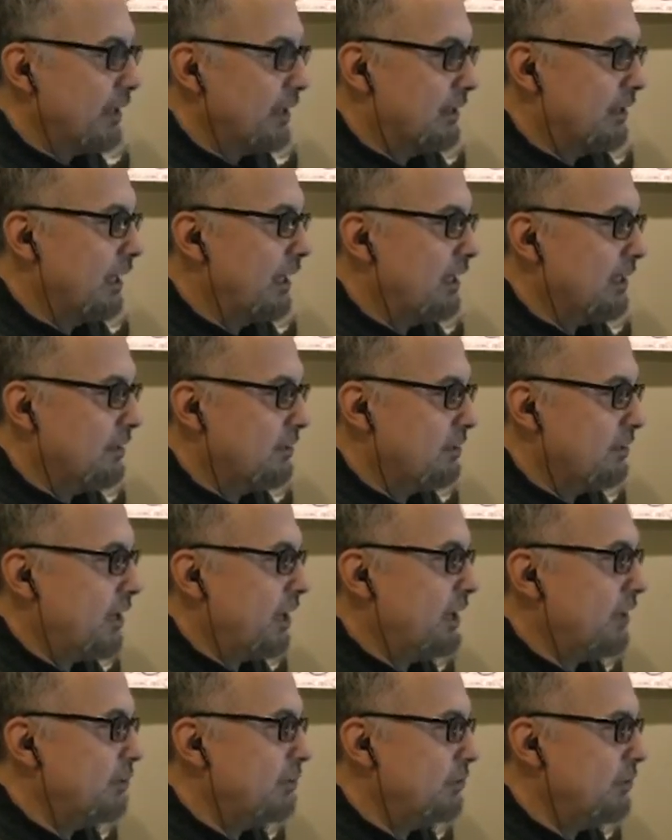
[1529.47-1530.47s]
unlike
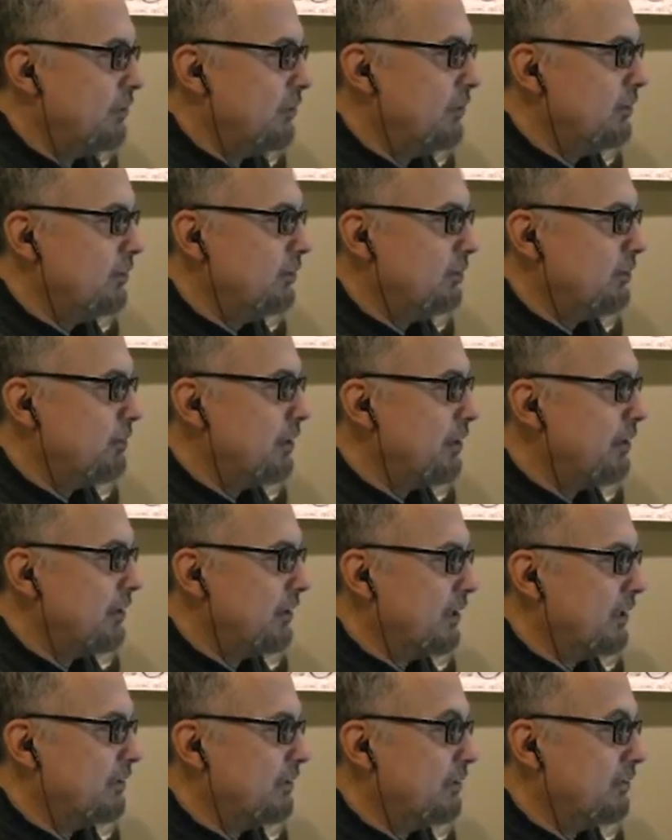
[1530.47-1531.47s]
asylum seekers from other
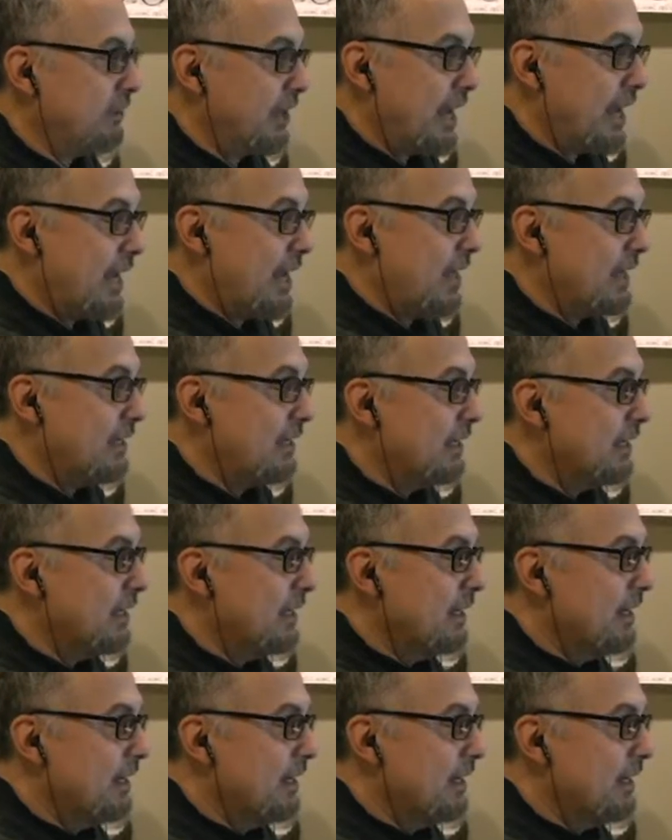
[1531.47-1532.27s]
countries, can,